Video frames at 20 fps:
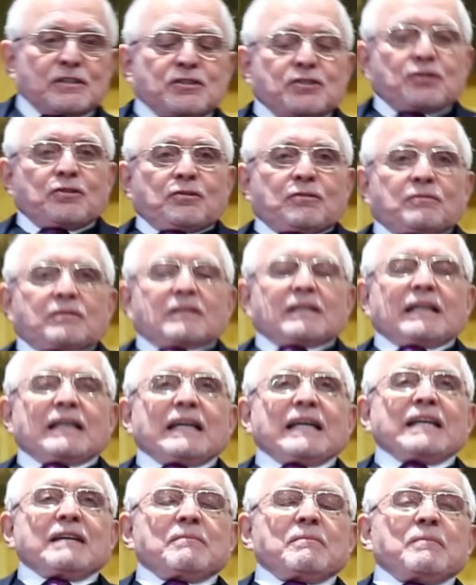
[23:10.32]
that you're
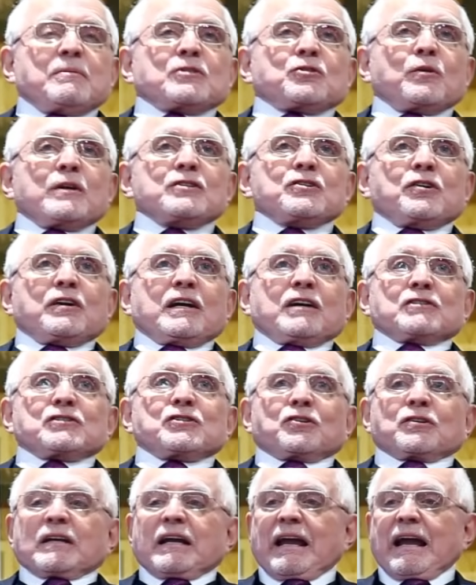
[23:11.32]
it, between your ears
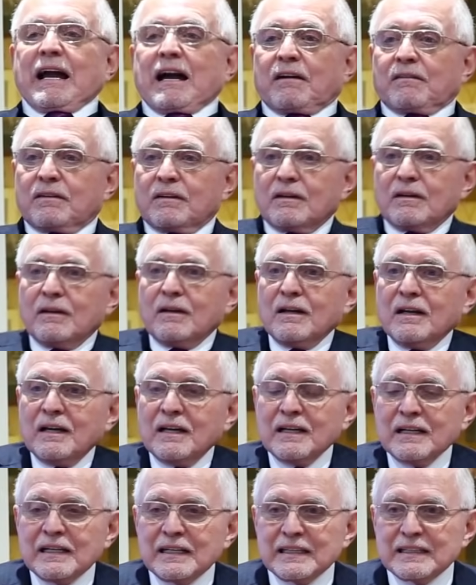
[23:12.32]
you're going to have
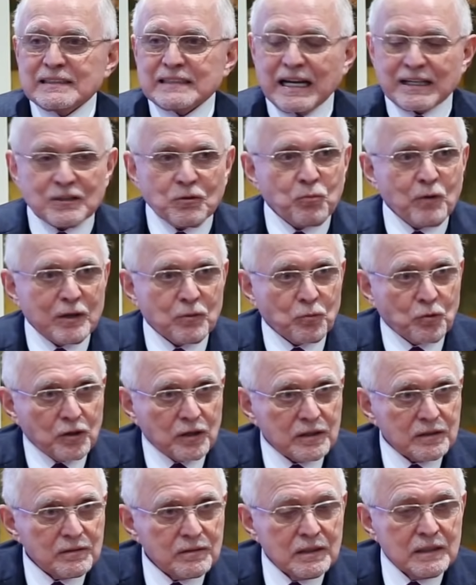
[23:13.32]
down to one
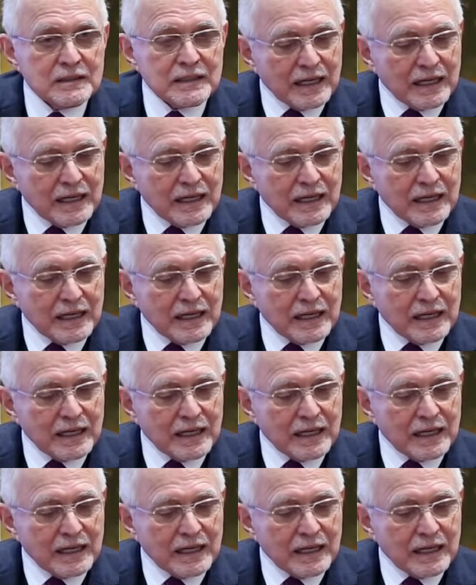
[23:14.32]
word.